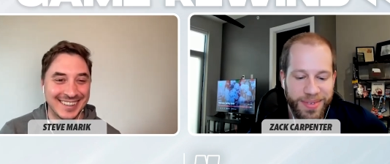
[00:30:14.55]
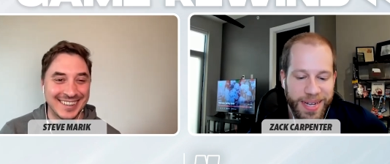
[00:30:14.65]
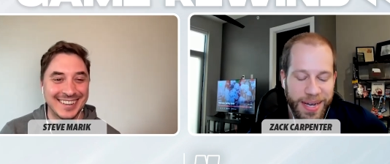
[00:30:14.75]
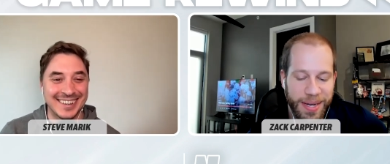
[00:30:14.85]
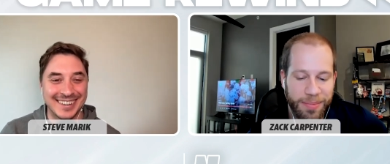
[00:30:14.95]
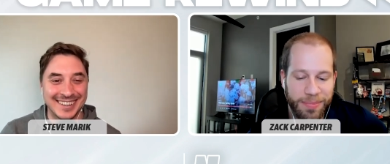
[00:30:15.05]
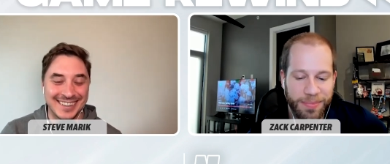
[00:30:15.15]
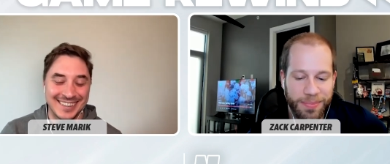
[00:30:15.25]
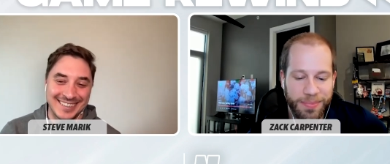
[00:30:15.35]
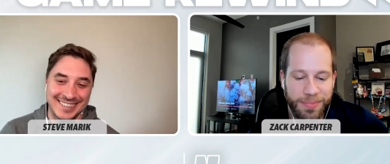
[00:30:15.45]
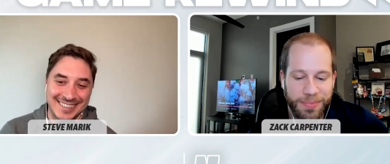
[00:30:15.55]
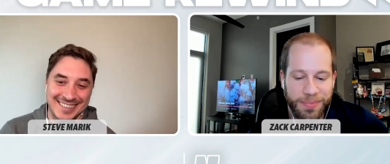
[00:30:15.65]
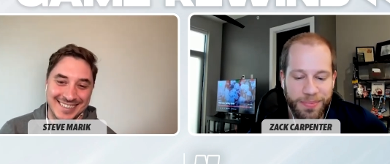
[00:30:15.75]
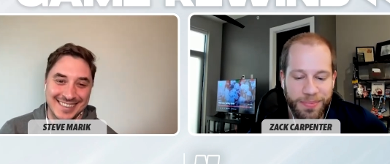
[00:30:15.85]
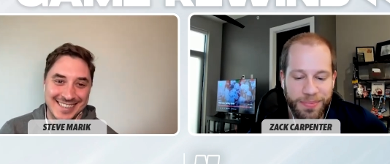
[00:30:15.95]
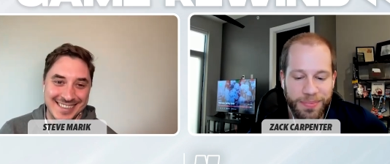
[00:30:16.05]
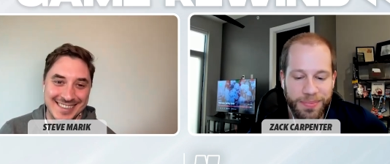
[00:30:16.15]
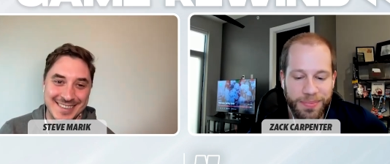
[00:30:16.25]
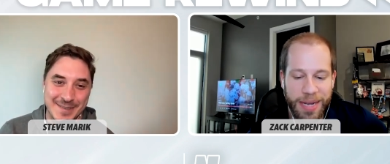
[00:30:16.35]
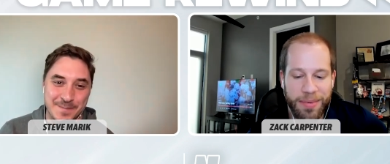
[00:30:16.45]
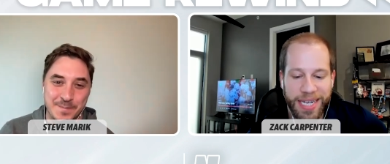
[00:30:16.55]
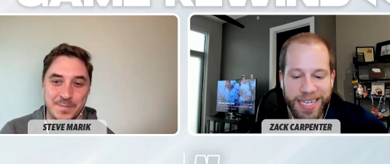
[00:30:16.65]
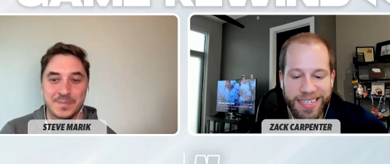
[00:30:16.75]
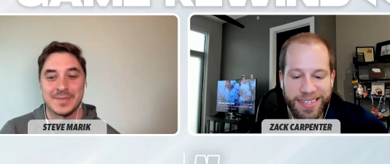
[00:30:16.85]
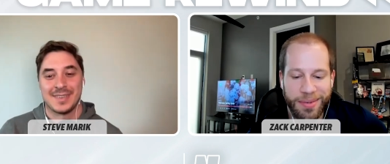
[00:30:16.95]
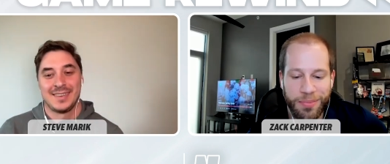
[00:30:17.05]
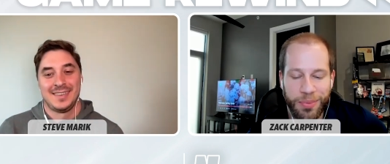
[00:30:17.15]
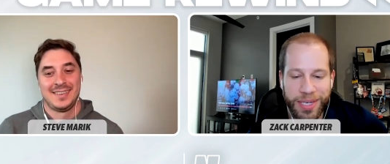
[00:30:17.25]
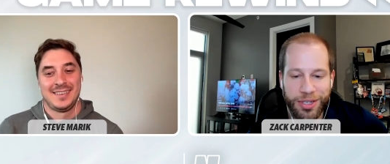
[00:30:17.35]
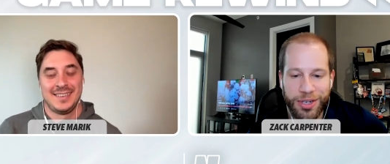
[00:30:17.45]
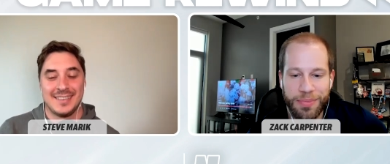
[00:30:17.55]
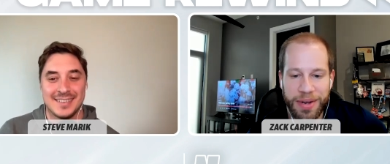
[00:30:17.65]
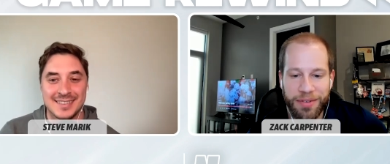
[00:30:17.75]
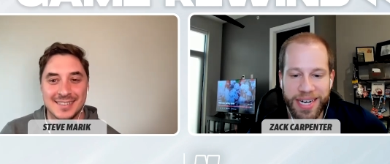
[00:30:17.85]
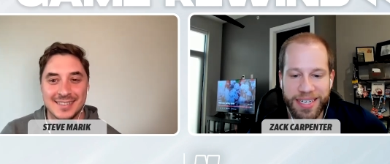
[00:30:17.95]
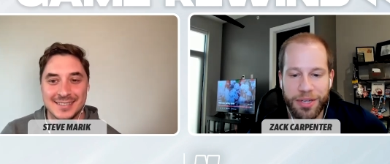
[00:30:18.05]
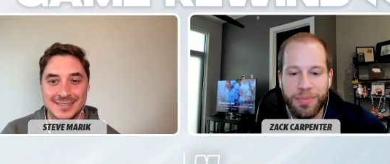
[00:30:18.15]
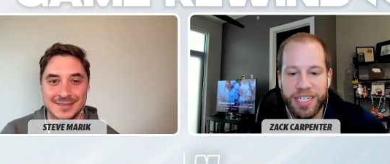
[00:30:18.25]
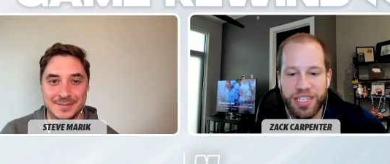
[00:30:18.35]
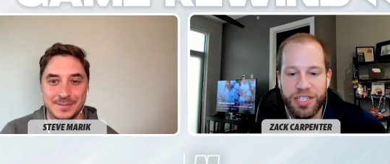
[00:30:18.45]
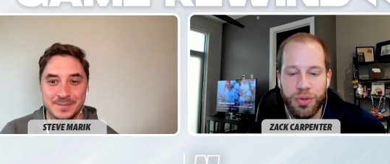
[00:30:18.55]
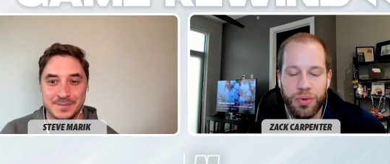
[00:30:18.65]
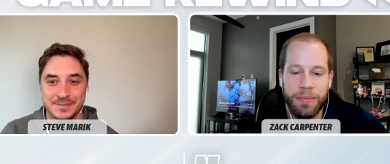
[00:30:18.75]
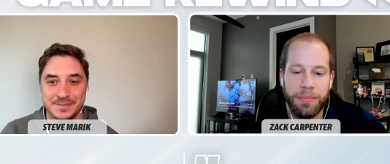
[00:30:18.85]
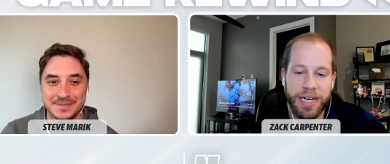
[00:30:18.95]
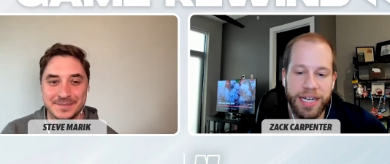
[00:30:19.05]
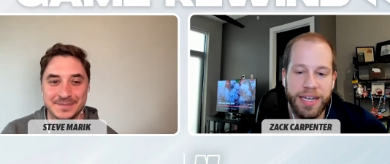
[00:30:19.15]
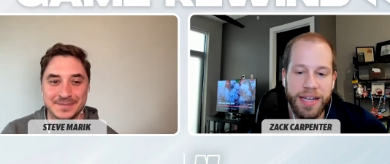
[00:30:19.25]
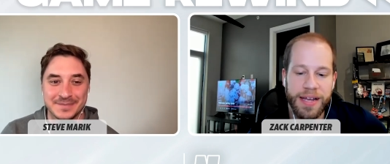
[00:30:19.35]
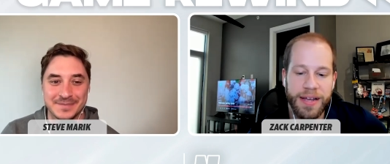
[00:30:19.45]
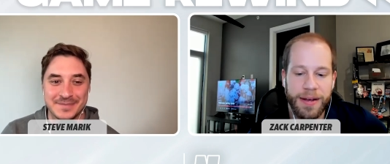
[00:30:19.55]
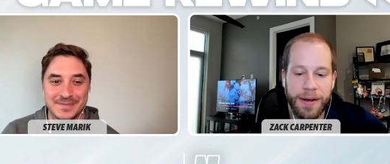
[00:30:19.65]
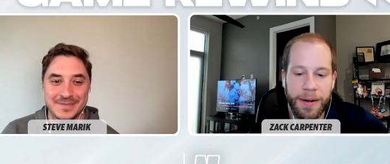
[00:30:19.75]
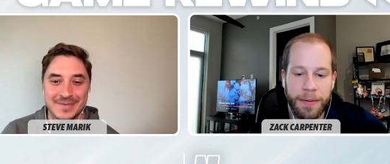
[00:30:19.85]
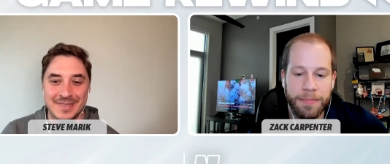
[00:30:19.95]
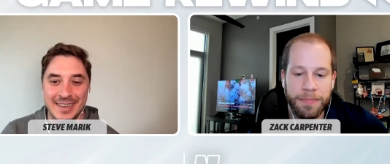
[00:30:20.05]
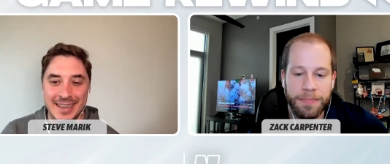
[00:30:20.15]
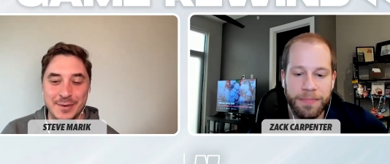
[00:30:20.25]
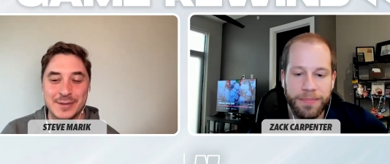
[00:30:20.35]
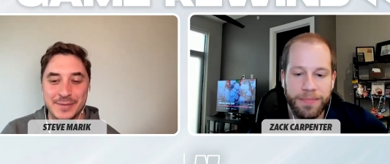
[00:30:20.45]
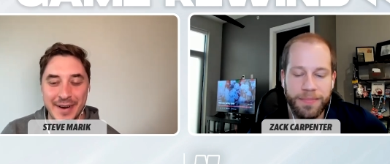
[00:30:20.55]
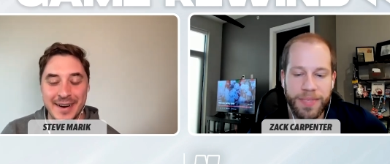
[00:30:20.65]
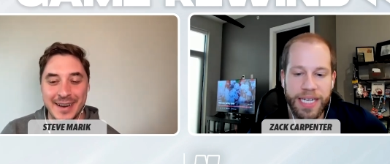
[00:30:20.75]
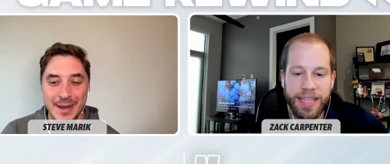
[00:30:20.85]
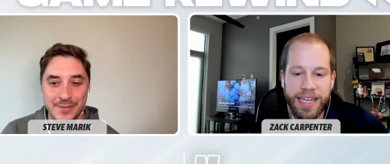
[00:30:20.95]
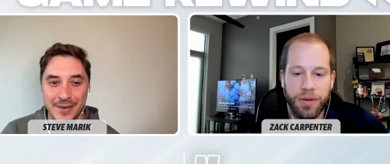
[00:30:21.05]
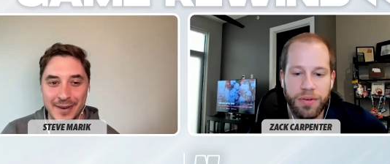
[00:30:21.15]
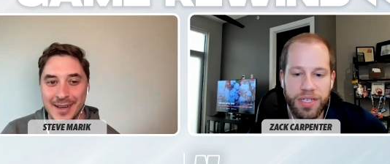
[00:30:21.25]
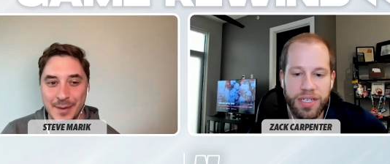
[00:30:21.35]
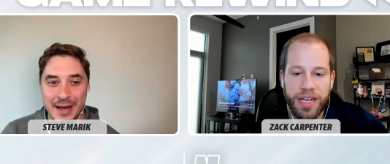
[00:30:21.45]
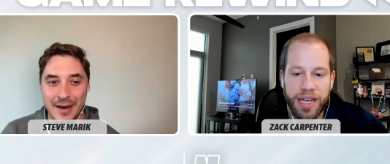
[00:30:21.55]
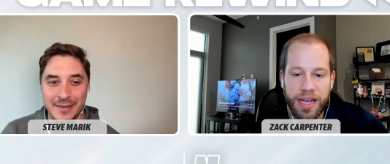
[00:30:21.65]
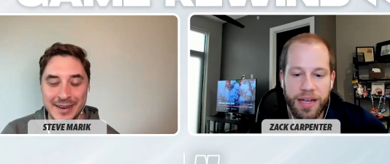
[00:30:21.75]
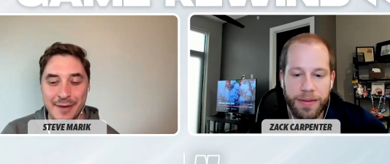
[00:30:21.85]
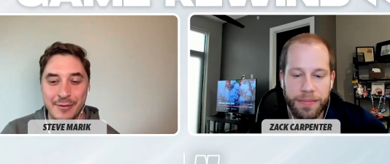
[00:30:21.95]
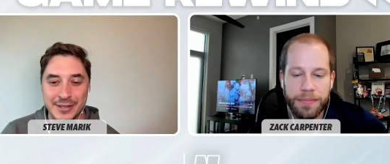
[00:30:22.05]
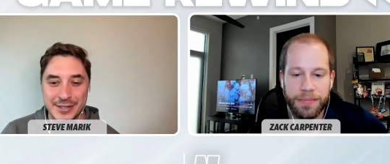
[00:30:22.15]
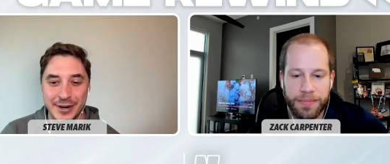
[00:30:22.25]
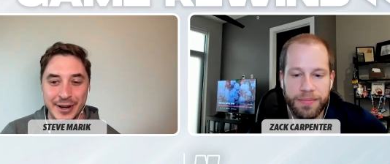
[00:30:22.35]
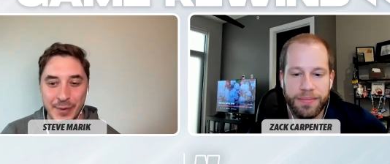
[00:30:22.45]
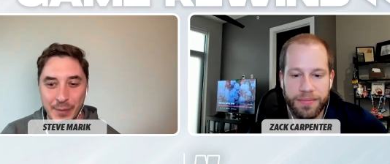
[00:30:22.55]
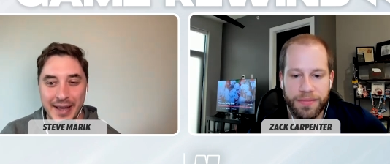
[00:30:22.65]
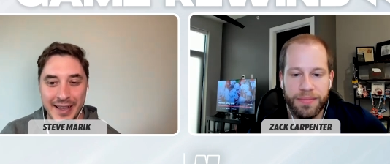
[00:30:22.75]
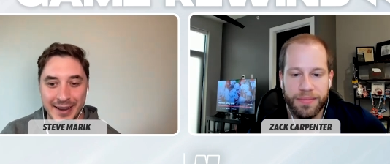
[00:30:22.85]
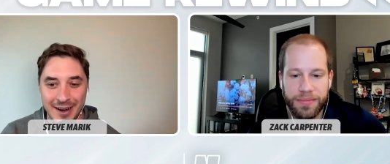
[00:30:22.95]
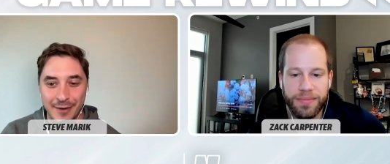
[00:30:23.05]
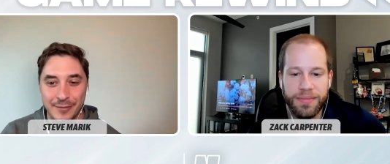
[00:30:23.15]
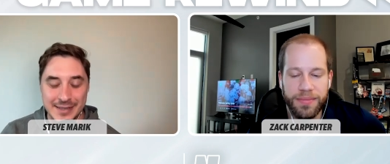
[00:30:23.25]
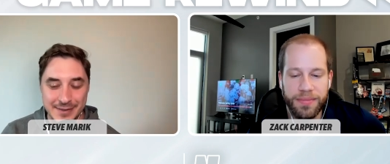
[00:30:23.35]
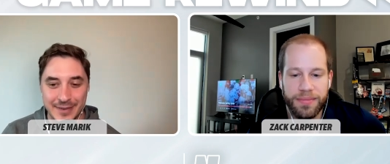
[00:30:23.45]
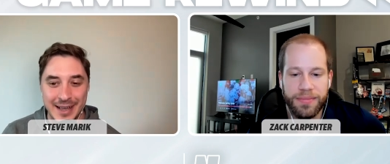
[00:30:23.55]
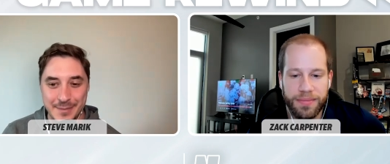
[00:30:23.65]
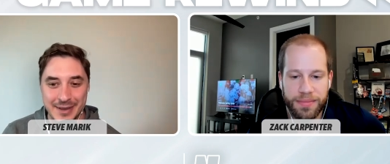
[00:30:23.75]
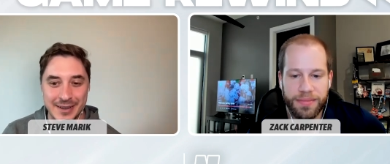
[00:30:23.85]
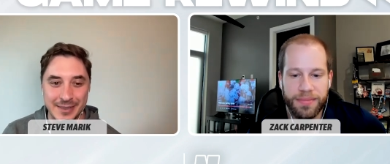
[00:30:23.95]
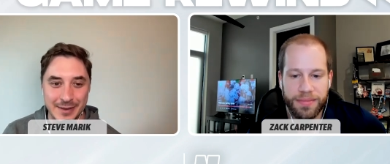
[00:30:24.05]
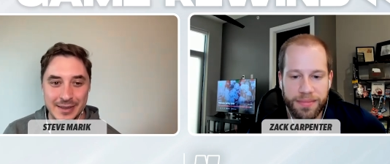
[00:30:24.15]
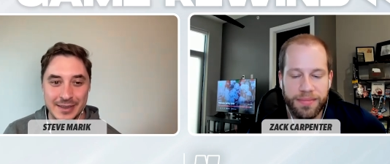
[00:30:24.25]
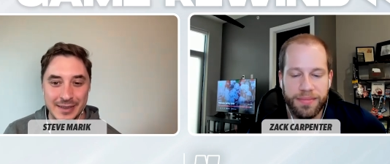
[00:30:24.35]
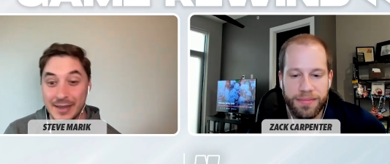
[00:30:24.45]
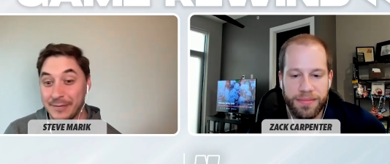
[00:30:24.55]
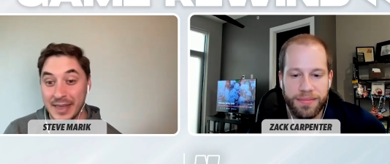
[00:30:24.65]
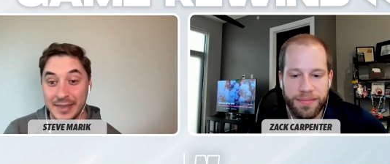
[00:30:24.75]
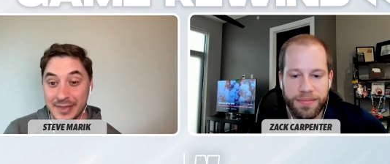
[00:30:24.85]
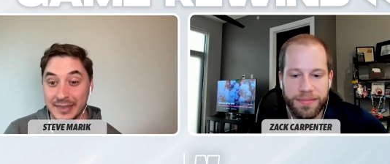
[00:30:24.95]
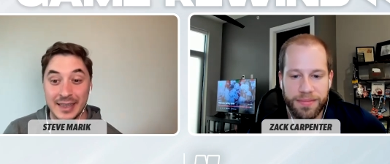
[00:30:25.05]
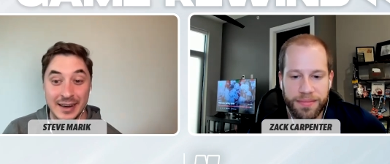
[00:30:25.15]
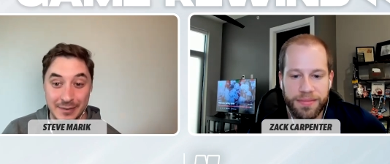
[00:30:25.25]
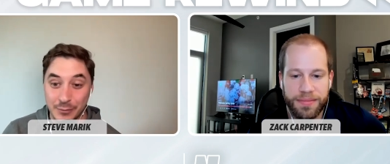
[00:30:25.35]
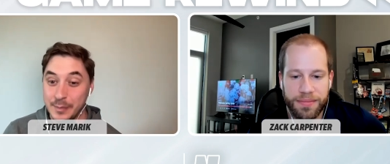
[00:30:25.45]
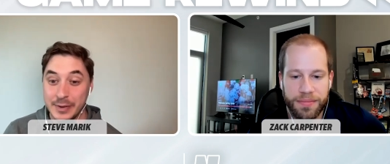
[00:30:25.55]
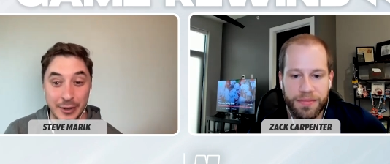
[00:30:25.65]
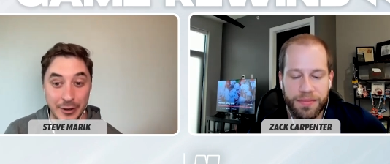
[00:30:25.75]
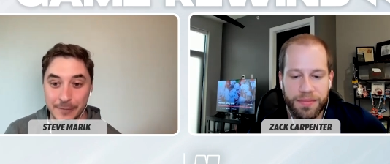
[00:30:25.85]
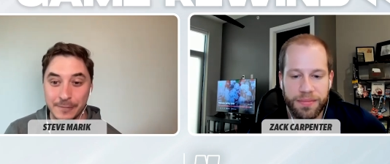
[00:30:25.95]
Speaker 1: uh um maybe we shouldn't be reading too much into it, but um,
Speaker 2: he was very I think it was... about never turning away an offensive lineman and and if they think that it would be a good